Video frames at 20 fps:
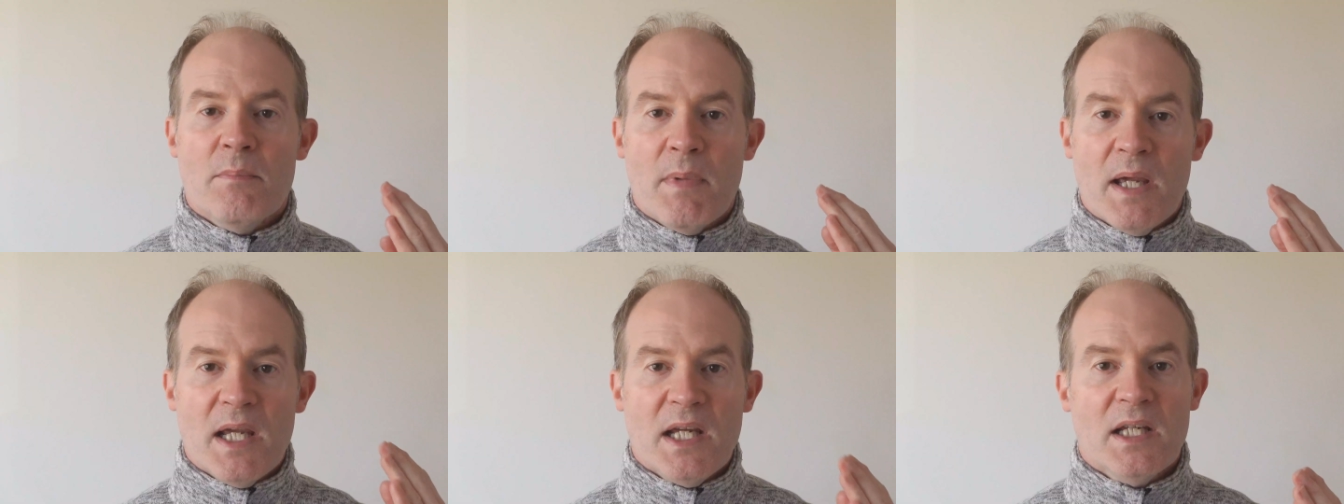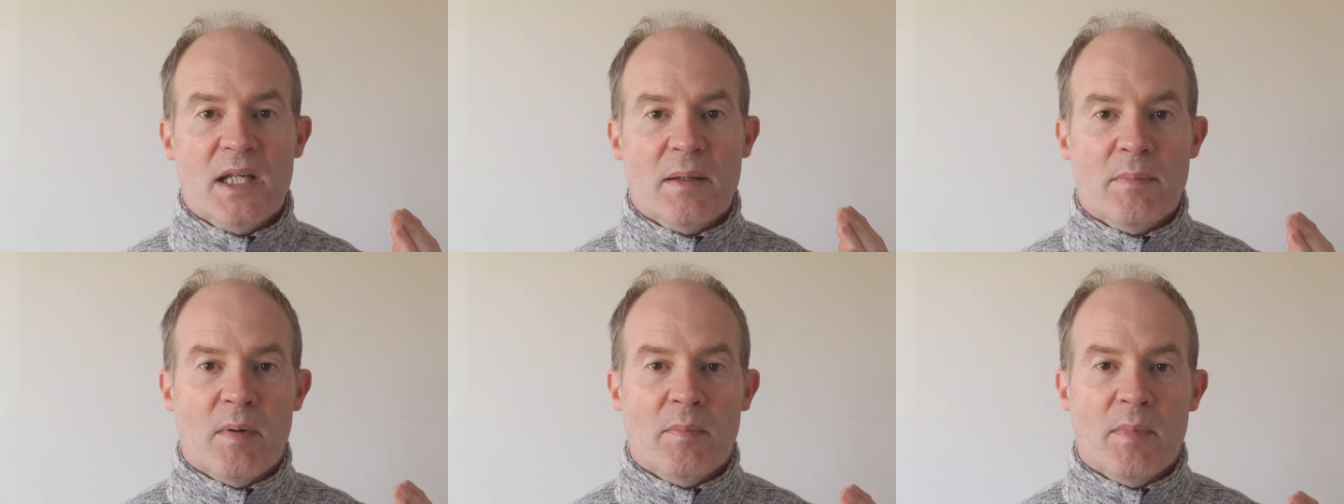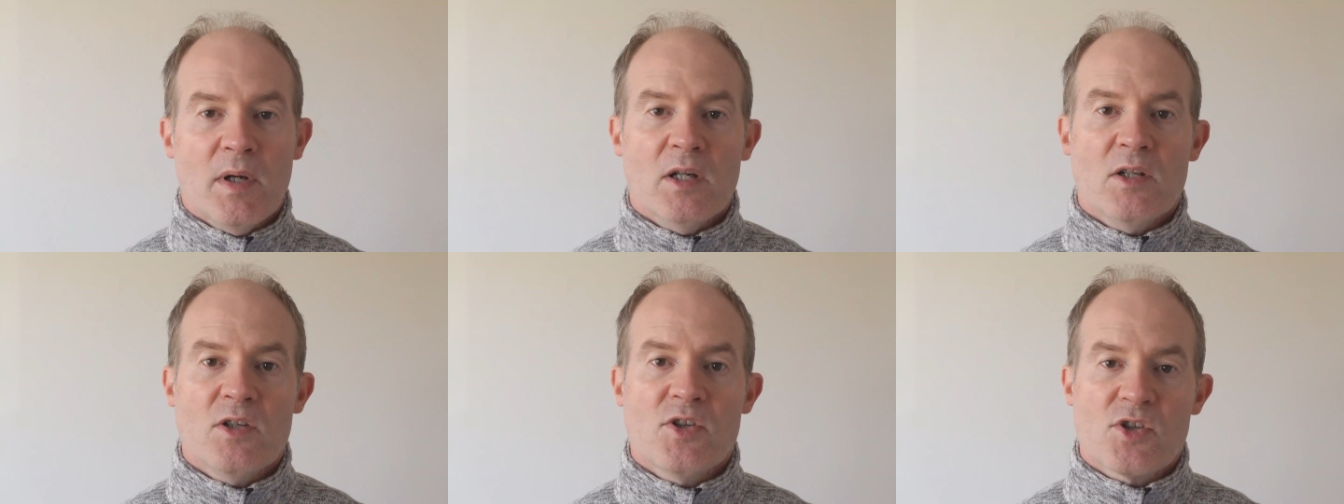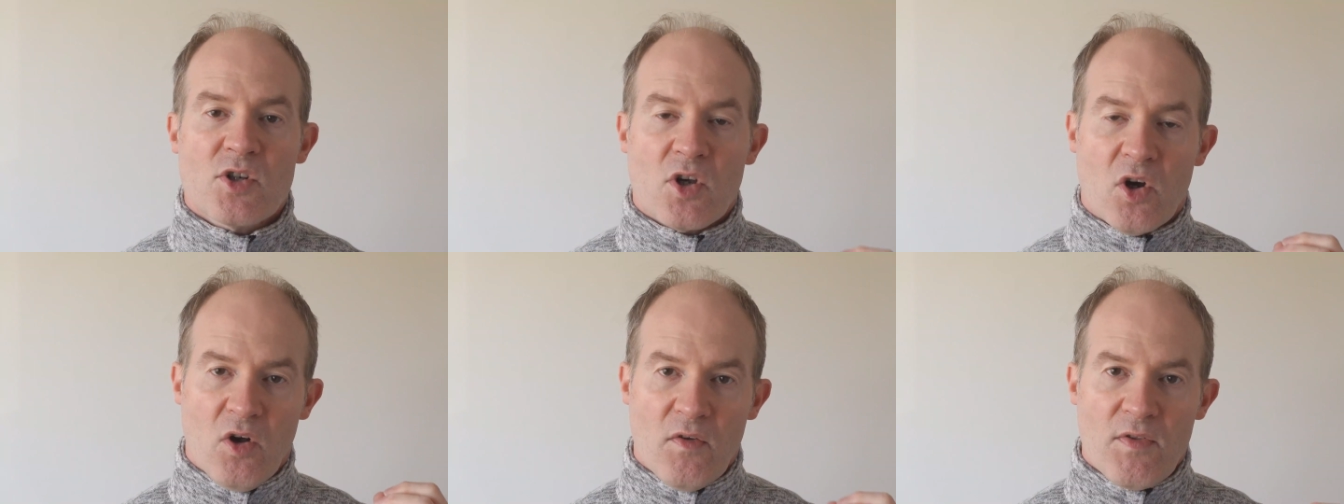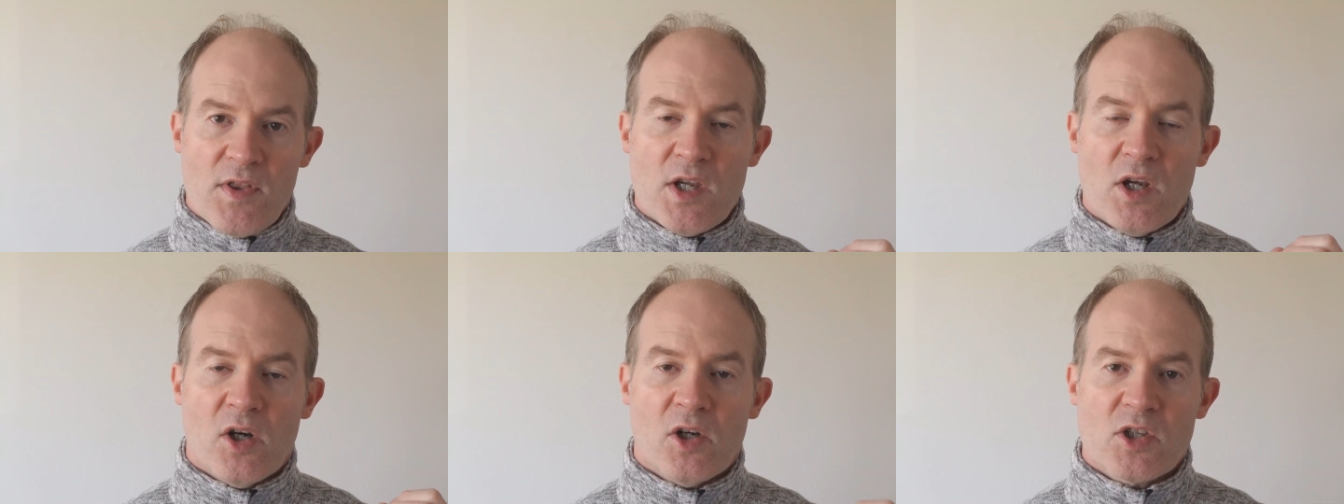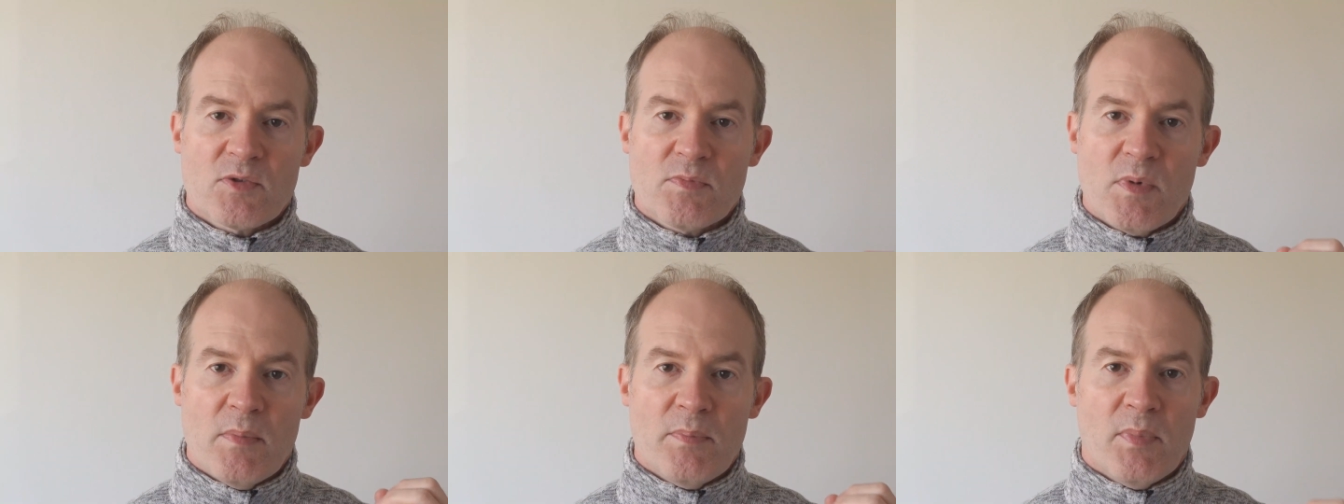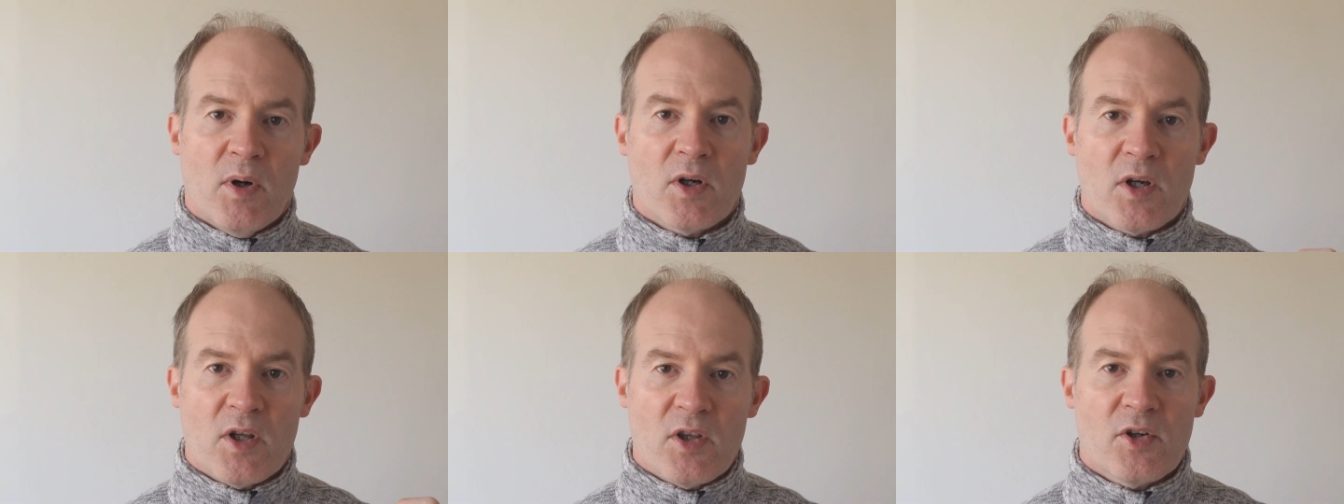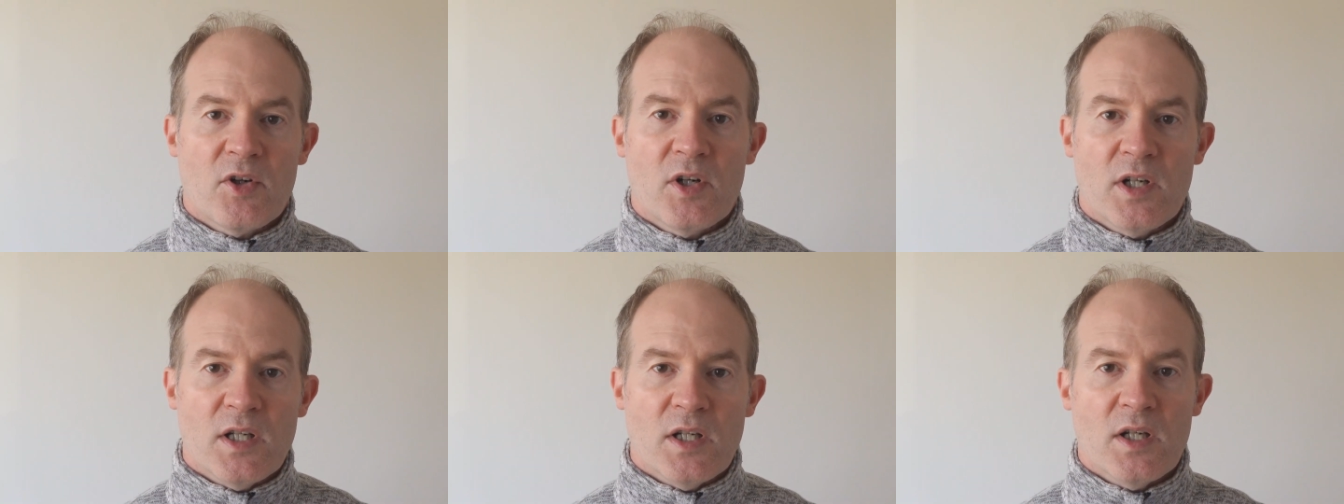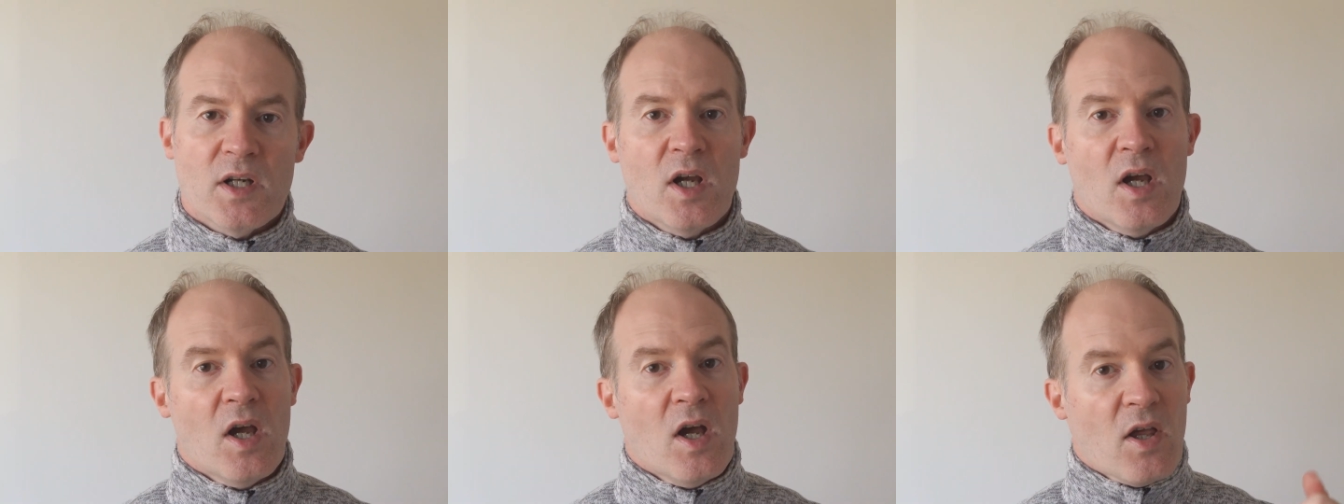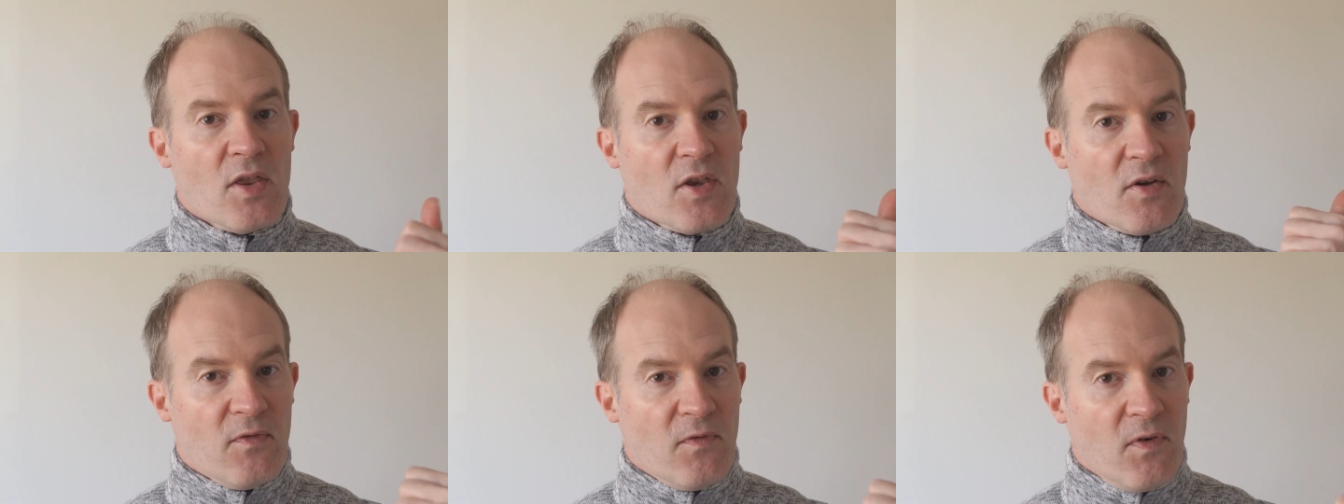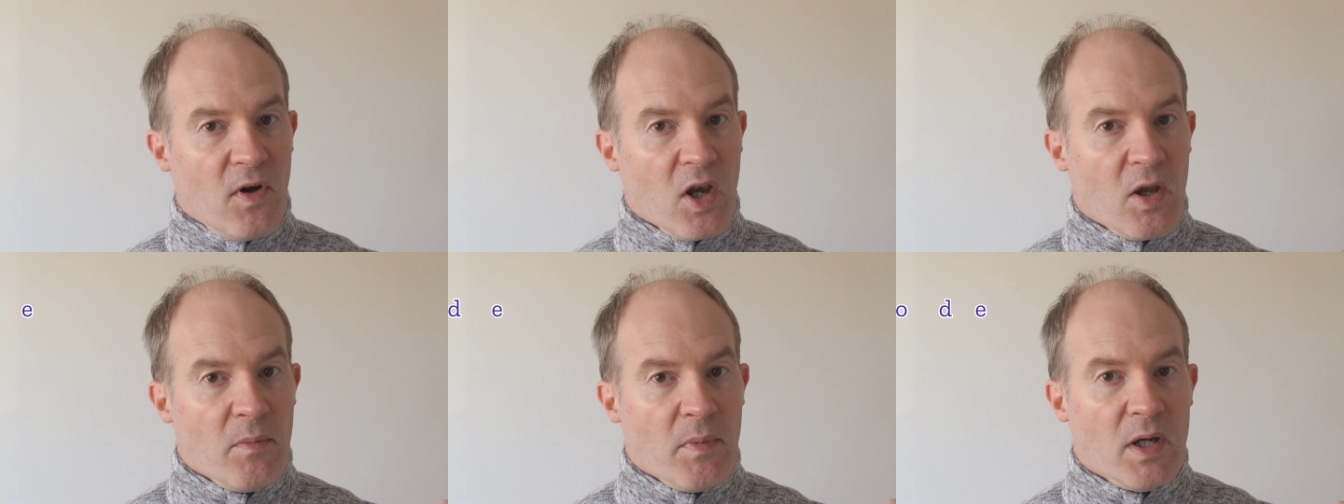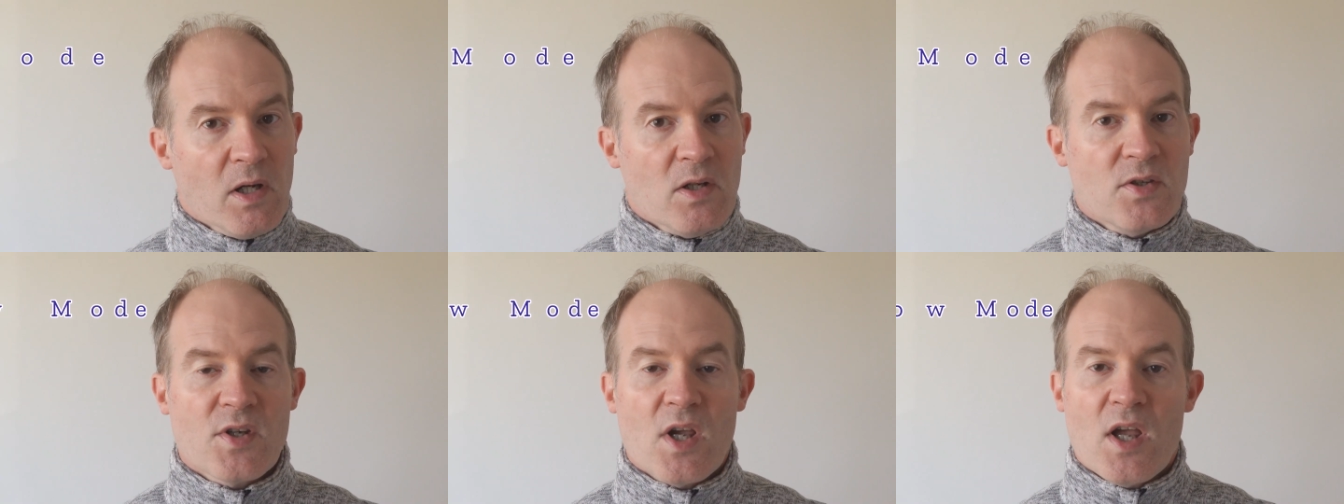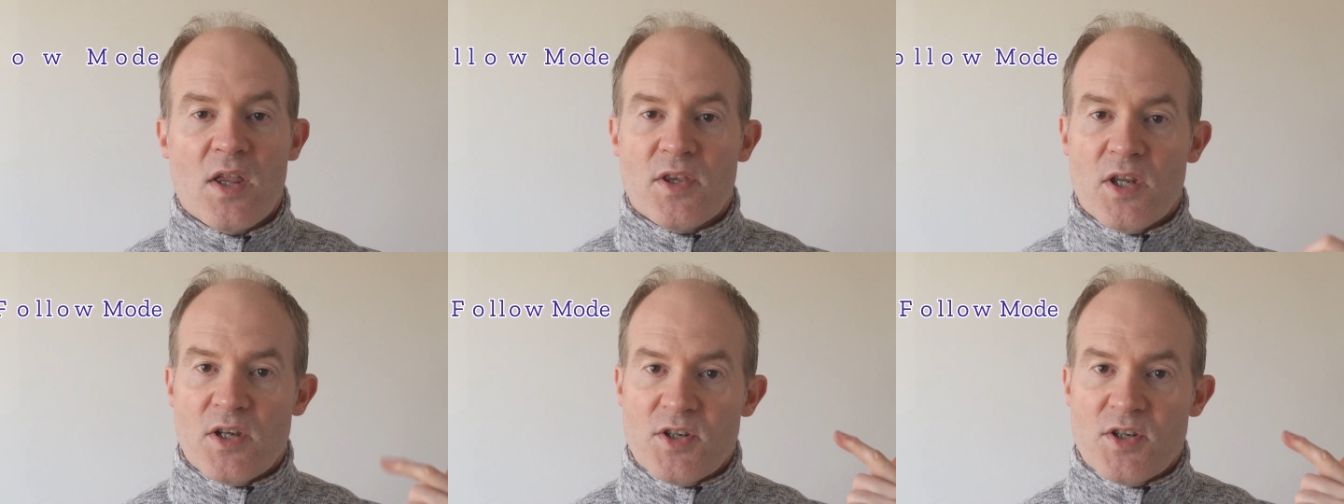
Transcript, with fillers: main gimbal modes of the Osmo Pocket 3, the follow mode, the